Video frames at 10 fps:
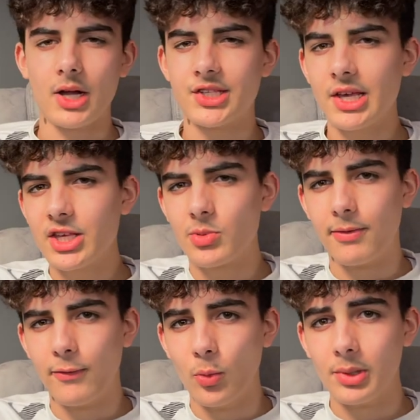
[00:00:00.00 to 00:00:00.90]
I say this with
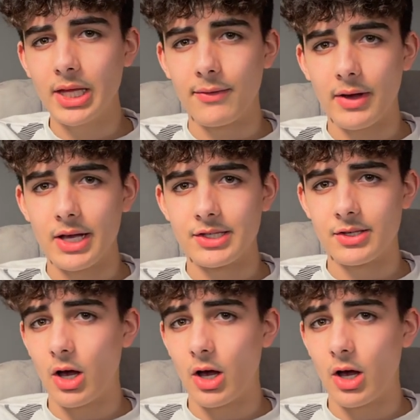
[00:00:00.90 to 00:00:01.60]
full belief as